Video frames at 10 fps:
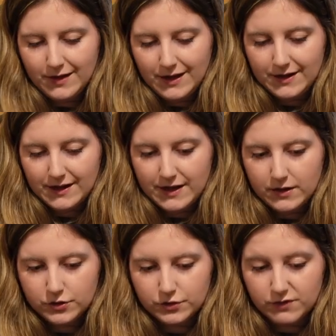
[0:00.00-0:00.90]
And again,
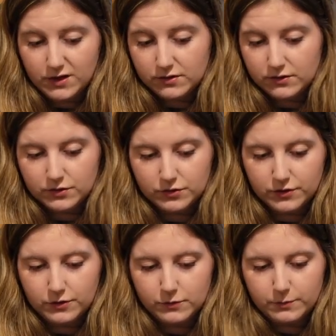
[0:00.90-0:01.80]
just reusing the
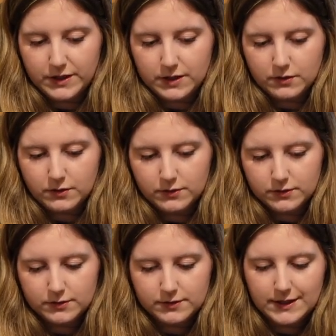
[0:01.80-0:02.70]
soil
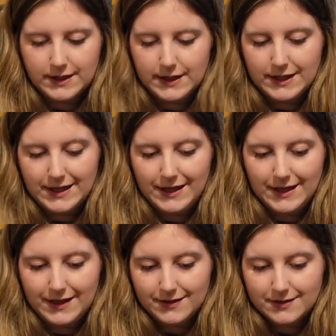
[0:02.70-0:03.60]
because
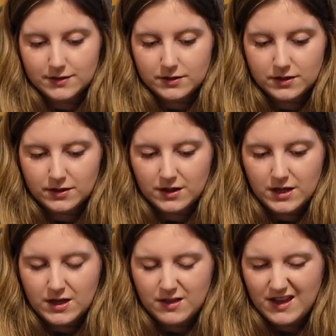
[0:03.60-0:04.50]

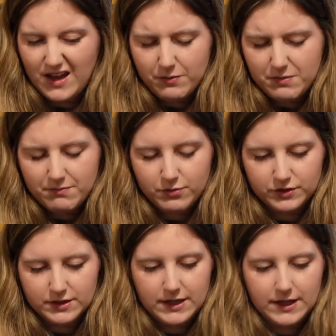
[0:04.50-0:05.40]
they haven't been
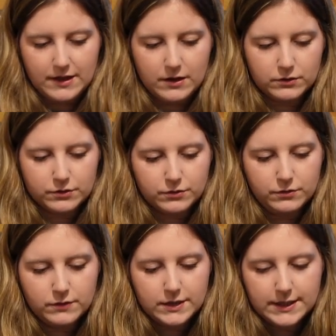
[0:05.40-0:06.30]
potted in here that long at
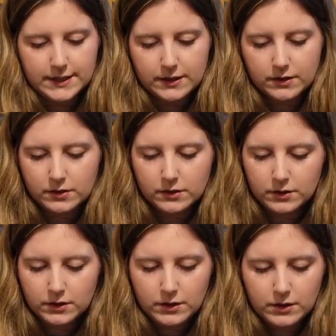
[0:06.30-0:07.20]
all, really.
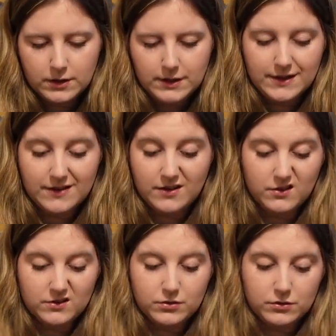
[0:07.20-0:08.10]
And I know
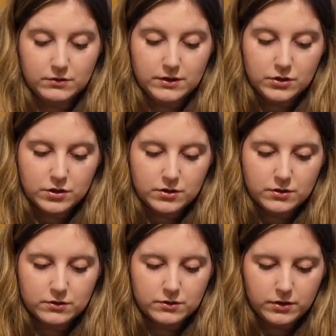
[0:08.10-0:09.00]
it's Soil Ninja,
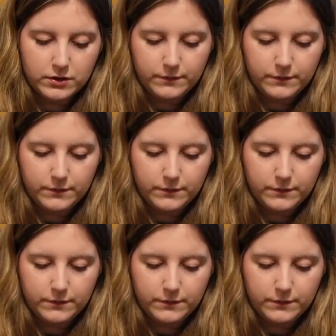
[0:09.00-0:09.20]
so